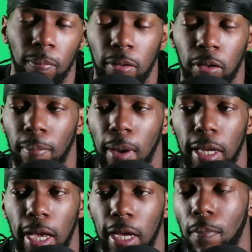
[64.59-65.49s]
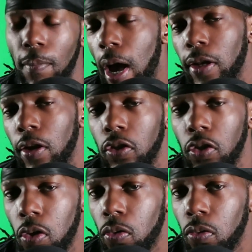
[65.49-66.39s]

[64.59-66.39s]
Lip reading: The body has a mind of its own.